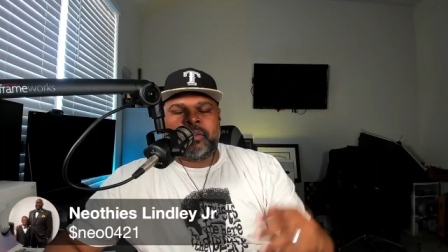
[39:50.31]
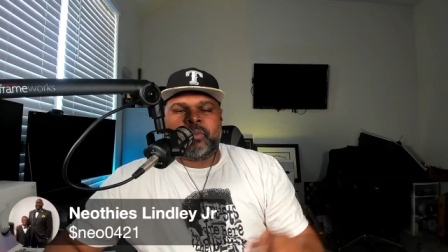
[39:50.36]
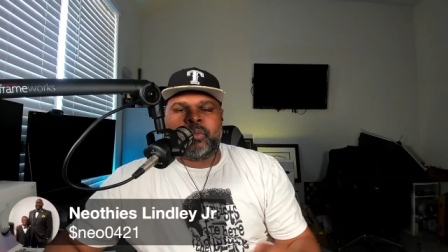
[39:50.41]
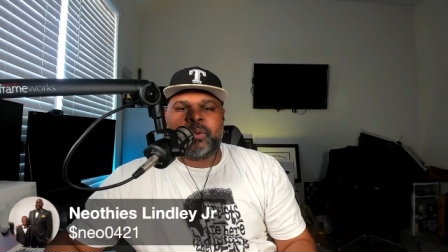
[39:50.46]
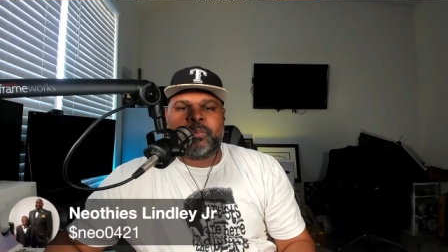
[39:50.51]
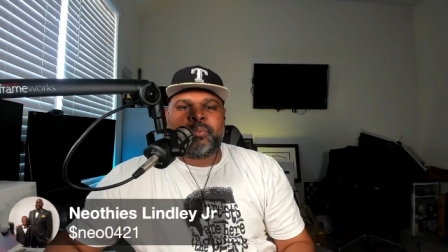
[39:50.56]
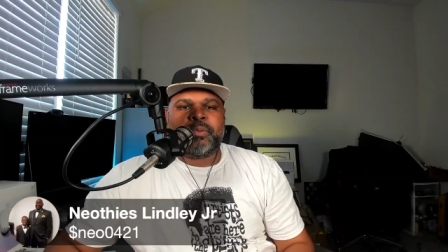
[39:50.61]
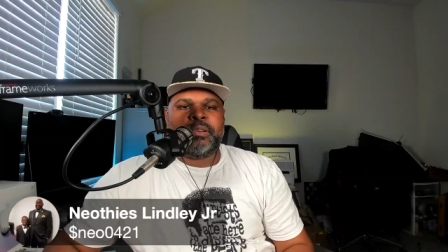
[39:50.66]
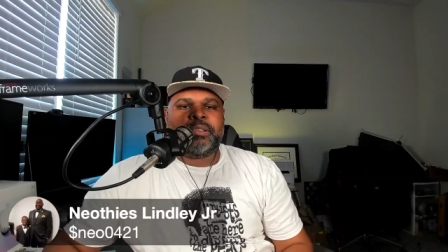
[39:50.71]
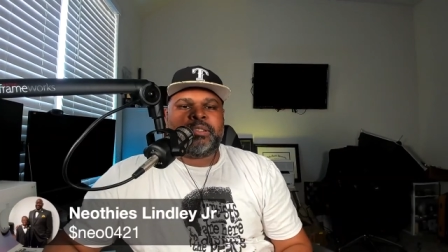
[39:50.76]
We
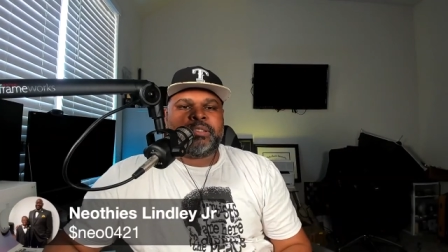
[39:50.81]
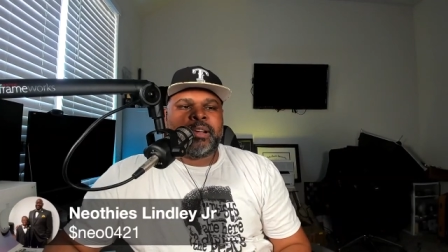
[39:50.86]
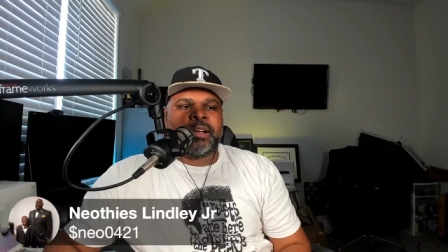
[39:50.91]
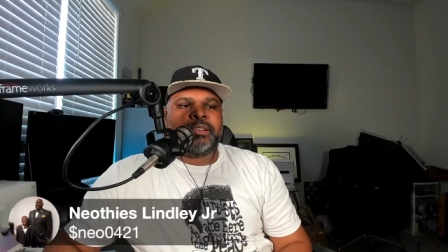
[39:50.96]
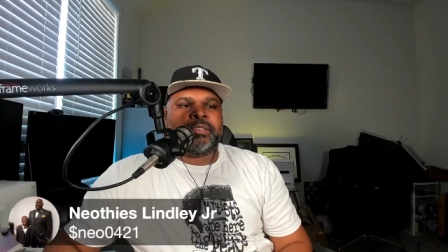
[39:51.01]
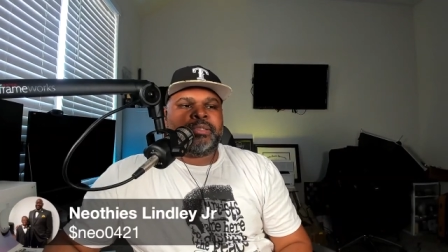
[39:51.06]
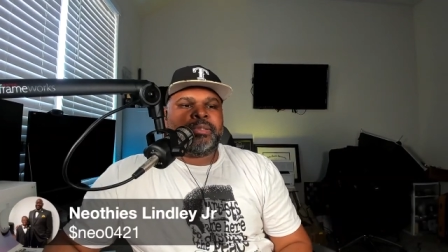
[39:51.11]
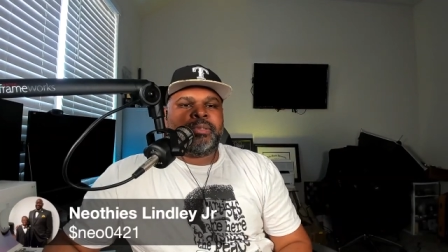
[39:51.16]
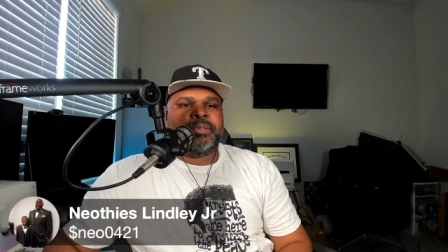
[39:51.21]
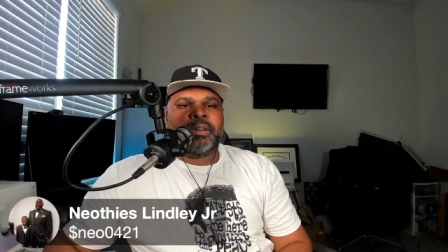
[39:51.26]
appreciate
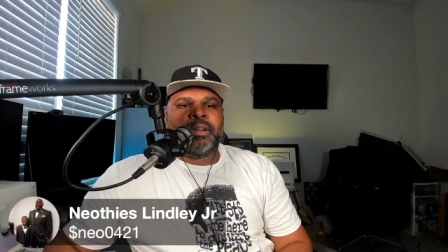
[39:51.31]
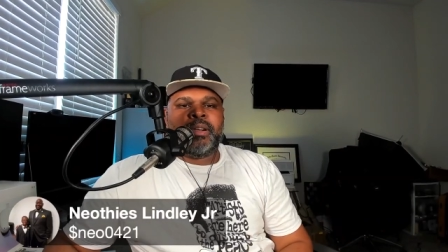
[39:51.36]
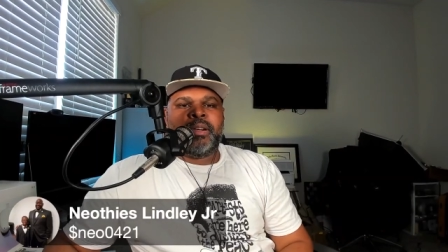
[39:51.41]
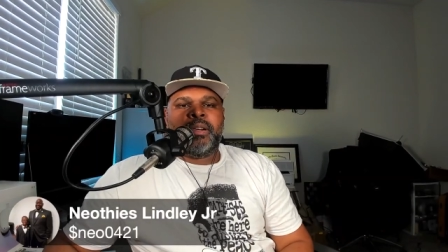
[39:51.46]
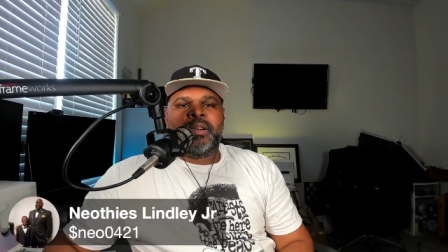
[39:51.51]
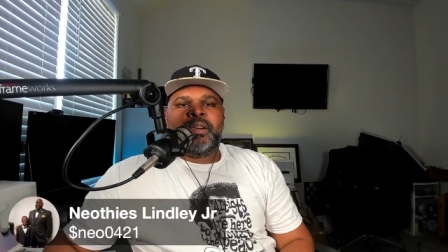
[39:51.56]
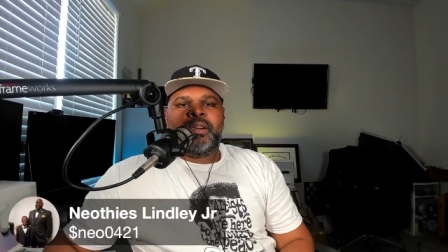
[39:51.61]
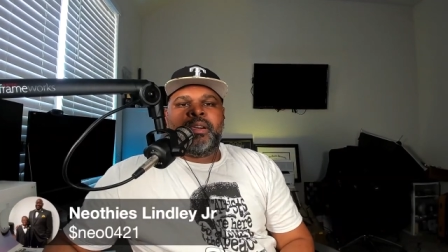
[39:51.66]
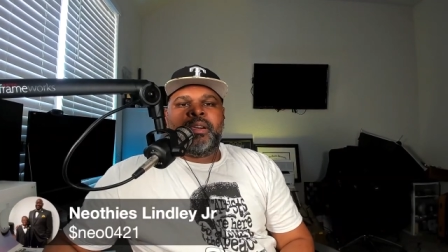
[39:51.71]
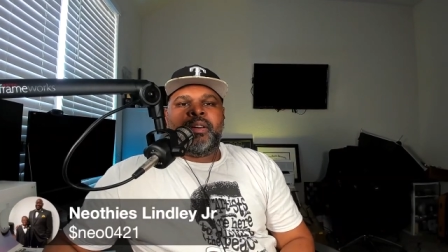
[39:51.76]
you.
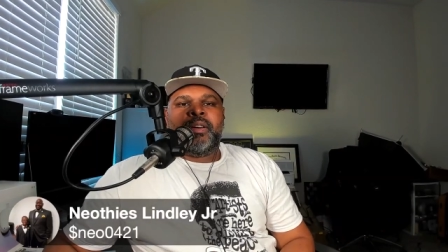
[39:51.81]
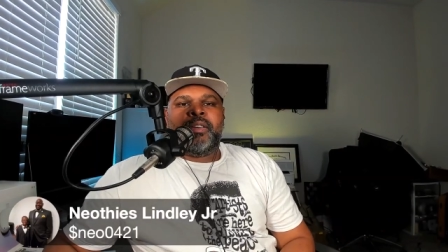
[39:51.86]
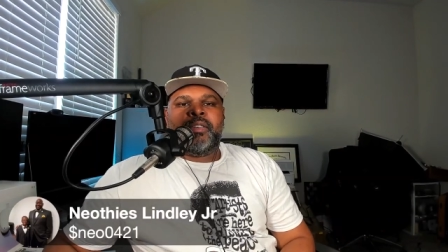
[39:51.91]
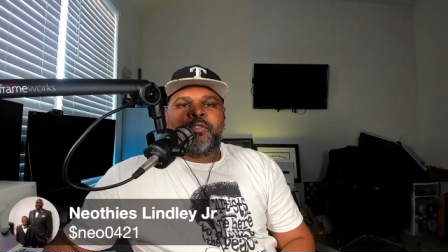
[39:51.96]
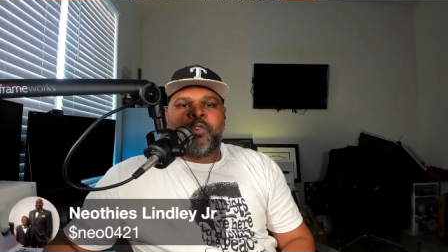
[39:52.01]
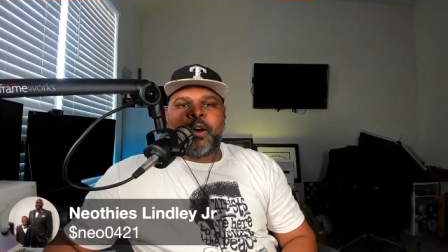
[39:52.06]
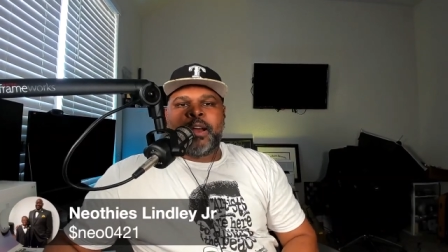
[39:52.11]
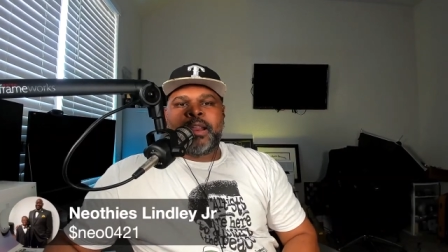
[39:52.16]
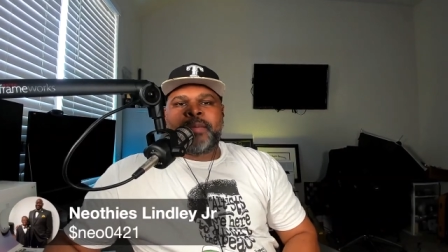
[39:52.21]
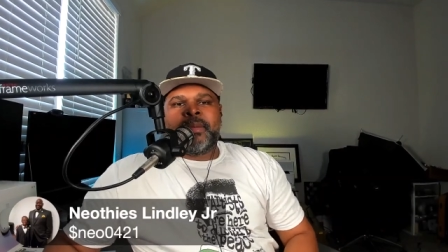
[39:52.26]

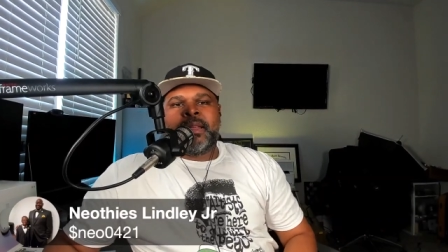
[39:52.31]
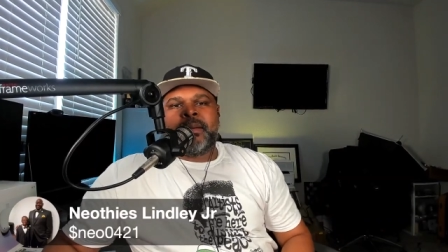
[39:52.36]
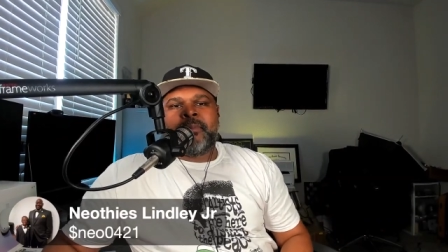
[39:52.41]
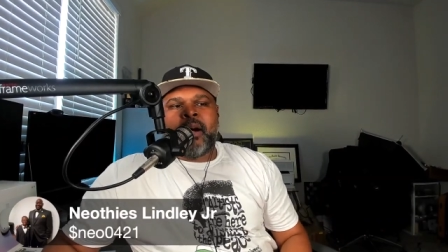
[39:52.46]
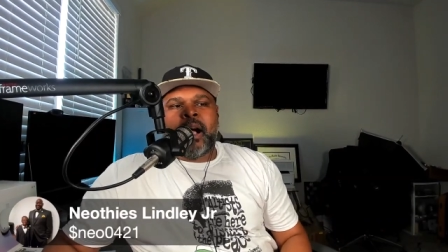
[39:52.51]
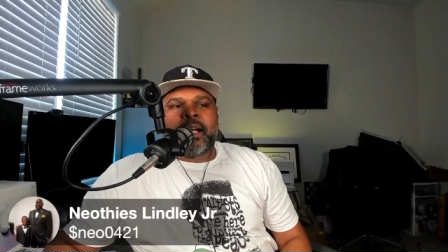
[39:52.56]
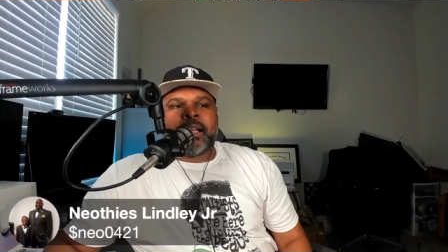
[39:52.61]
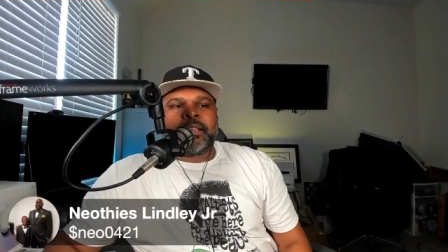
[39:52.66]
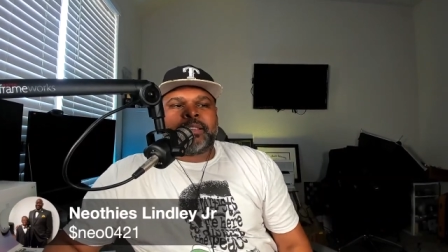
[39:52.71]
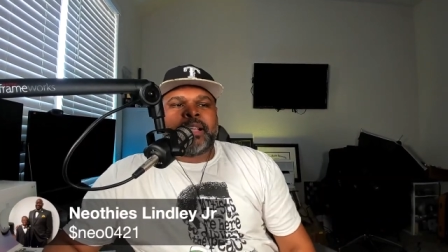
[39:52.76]
40 minute
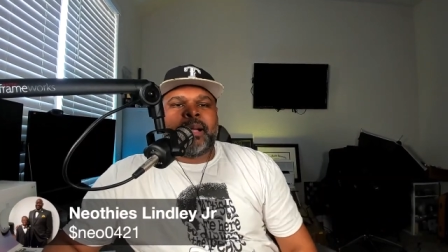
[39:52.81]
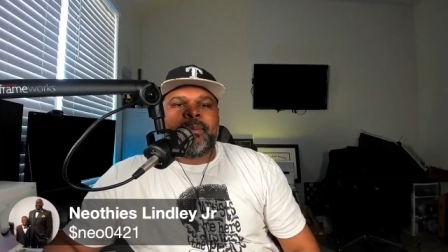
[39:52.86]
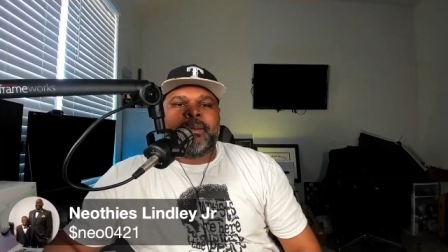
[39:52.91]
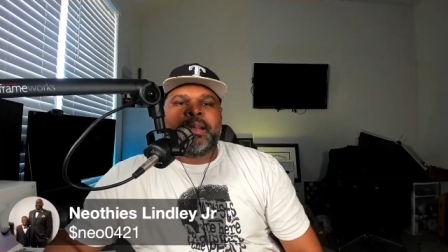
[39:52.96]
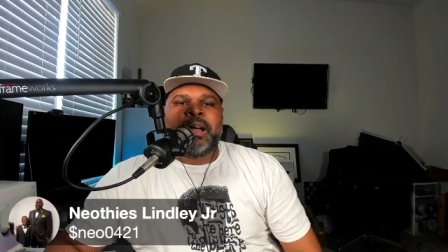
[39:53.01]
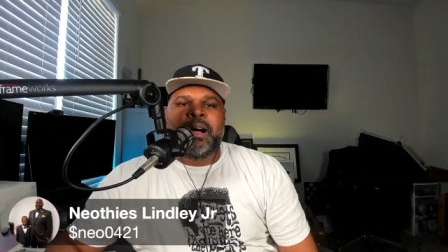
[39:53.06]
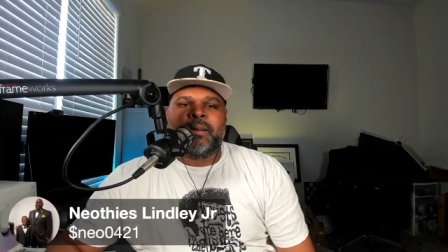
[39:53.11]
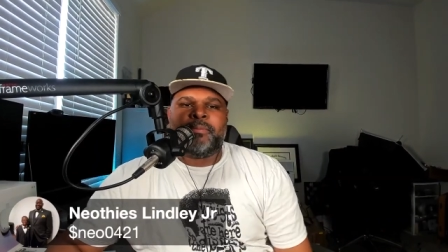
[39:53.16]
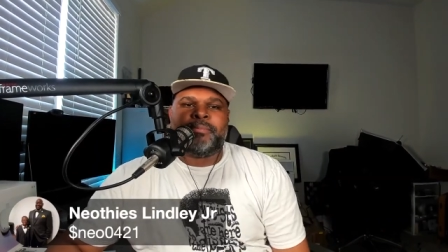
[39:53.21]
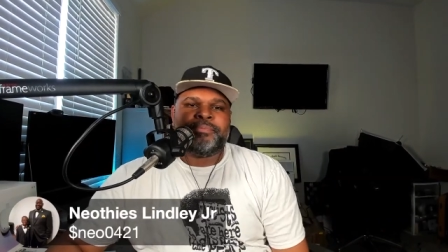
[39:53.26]
mark is coming up.